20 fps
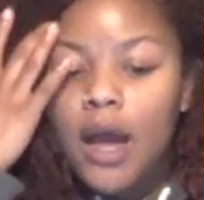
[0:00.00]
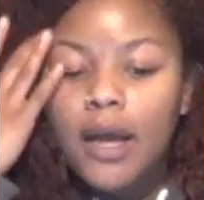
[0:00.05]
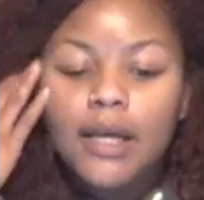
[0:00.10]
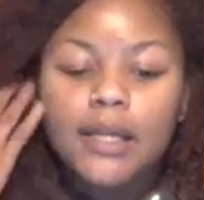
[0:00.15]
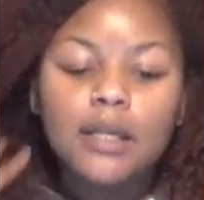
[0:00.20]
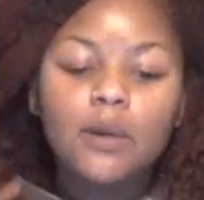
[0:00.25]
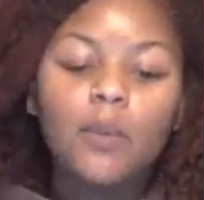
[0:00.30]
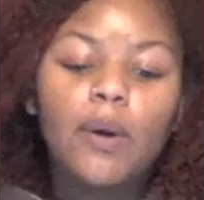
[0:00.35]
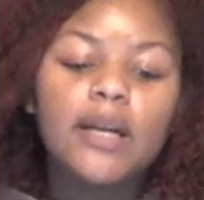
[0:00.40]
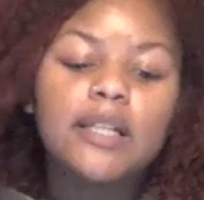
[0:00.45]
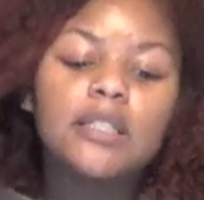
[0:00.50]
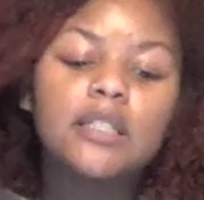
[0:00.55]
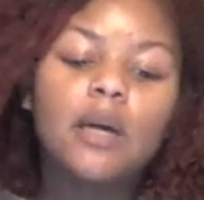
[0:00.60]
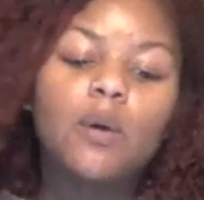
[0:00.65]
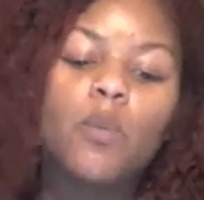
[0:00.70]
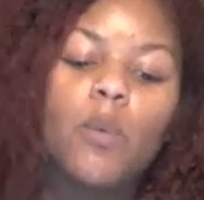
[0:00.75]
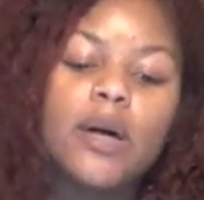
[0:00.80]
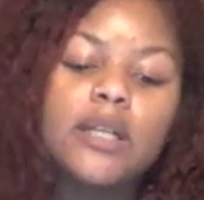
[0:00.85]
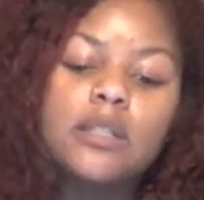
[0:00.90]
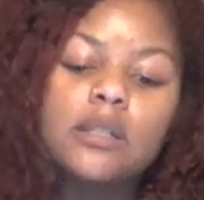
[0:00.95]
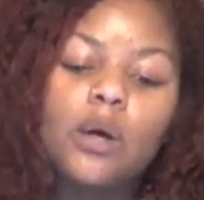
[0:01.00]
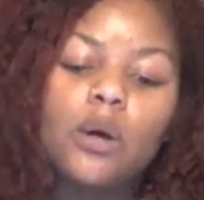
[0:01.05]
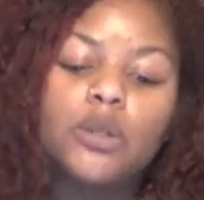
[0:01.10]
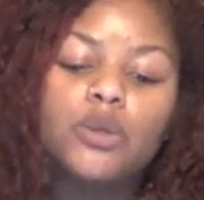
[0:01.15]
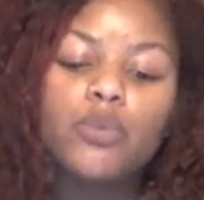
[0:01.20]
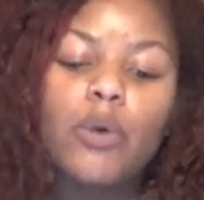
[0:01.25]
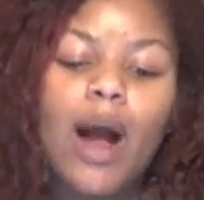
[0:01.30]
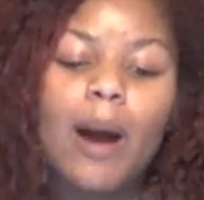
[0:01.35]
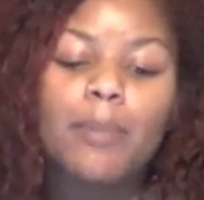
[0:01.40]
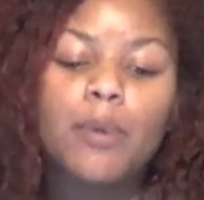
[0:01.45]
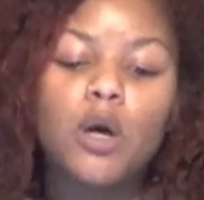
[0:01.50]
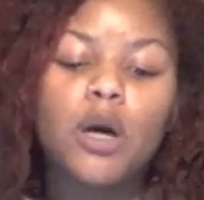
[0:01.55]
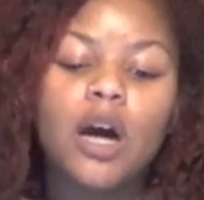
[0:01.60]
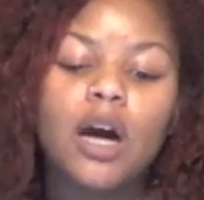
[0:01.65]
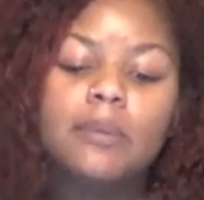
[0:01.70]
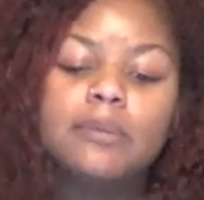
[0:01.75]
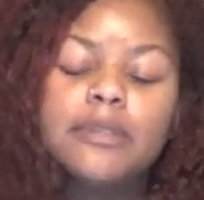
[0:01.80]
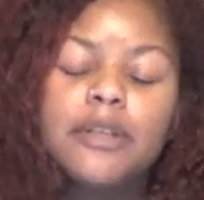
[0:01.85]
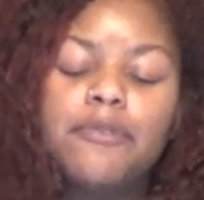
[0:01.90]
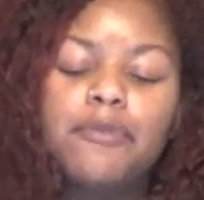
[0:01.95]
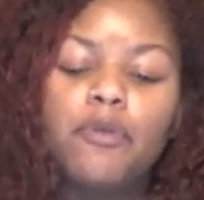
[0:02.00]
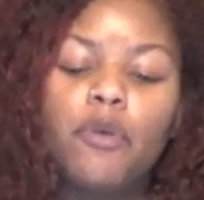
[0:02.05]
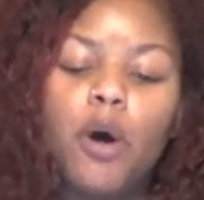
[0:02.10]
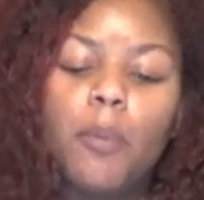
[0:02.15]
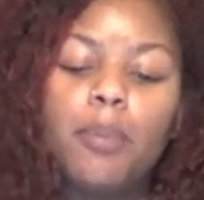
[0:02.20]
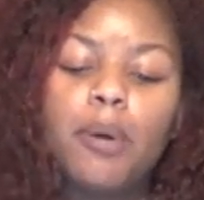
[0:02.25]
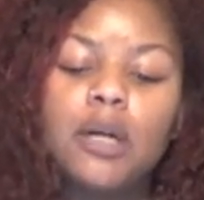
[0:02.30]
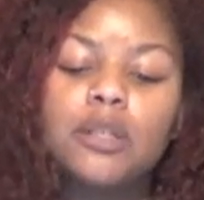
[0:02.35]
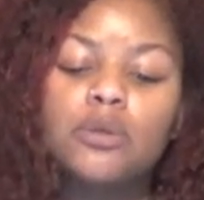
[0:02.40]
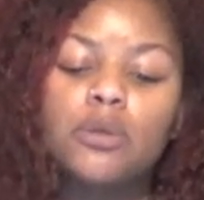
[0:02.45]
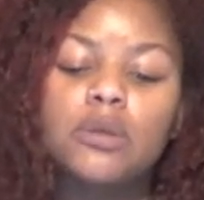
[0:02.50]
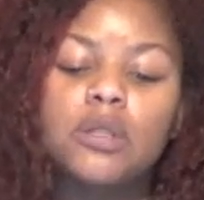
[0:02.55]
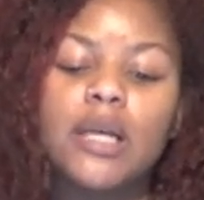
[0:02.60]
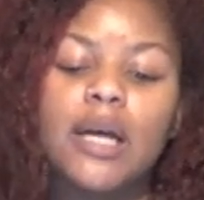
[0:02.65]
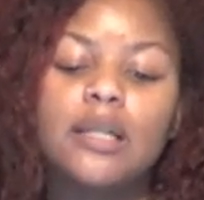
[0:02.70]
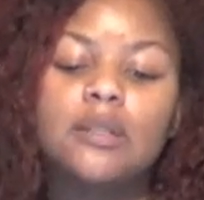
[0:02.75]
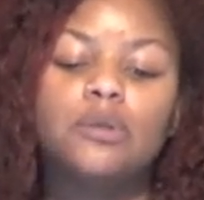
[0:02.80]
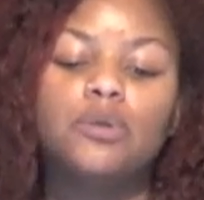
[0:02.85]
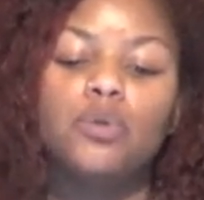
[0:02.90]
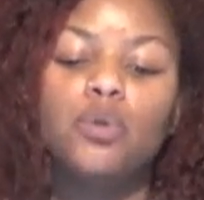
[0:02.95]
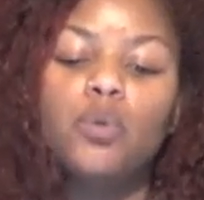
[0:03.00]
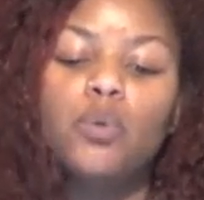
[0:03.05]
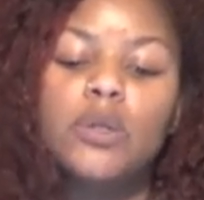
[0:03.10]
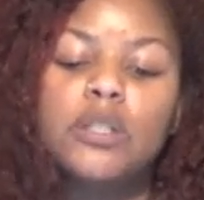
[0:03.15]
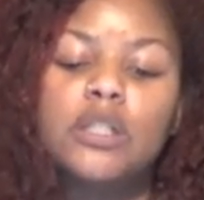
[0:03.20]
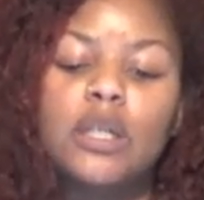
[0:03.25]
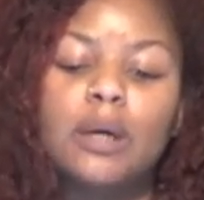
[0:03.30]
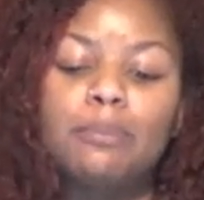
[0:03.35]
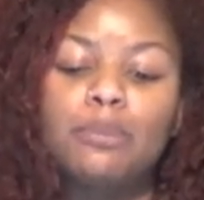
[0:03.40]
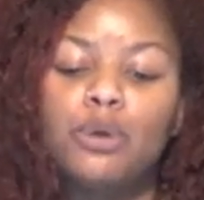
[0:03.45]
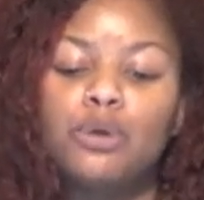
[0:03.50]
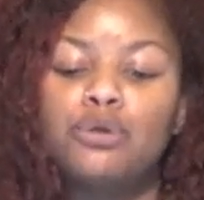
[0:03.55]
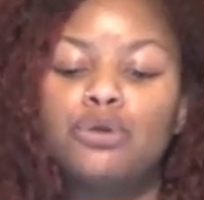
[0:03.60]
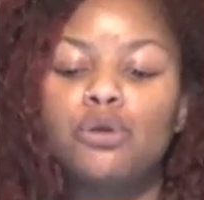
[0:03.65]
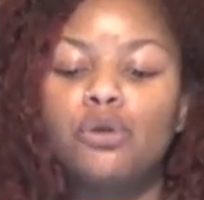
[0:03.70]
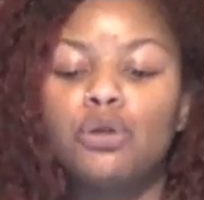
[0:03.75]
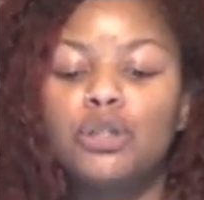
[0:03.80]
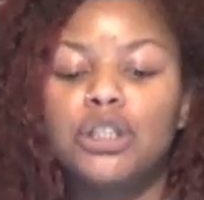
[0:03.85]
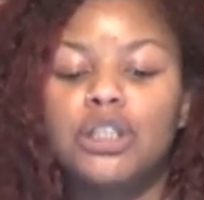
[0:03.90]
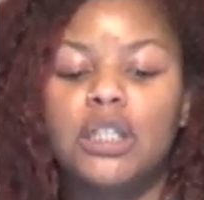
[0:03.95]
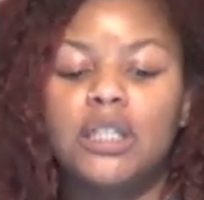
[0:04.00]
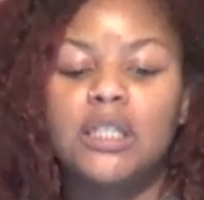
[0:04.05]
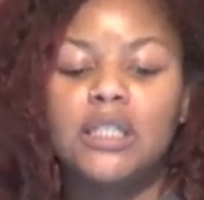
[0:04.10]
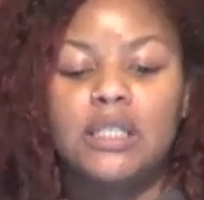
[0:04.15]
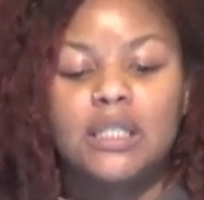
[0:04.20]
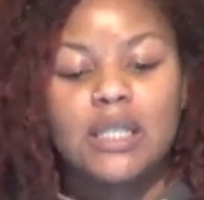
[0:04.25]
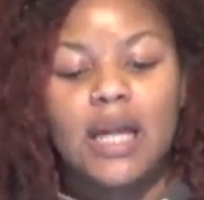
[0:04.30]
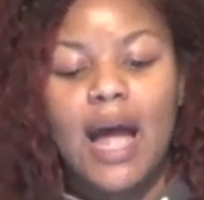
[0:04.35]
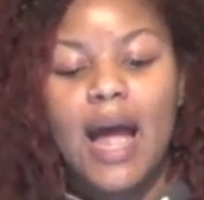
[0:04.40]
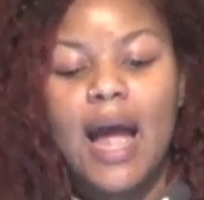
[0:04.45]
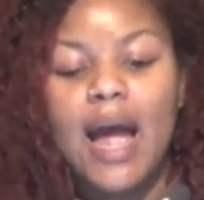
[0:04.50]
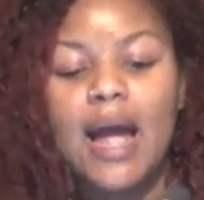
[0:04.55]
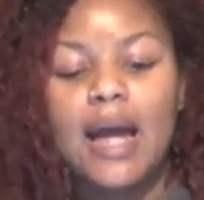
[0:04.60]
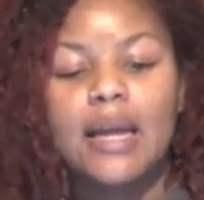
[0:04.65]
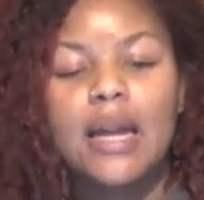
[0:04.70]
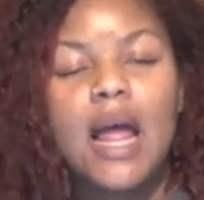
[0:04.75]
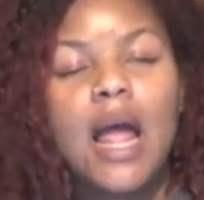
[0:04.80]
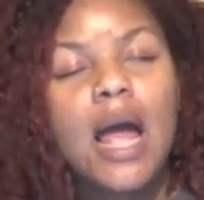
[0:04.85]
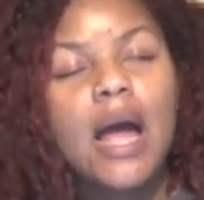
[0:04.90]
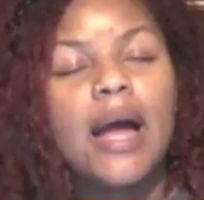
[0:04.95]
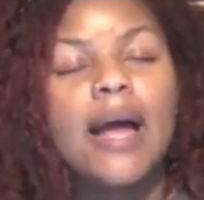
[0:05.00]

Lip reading: Anyway, some West Coast rapper comes in for a puzzle tattoo with some musical shit inside.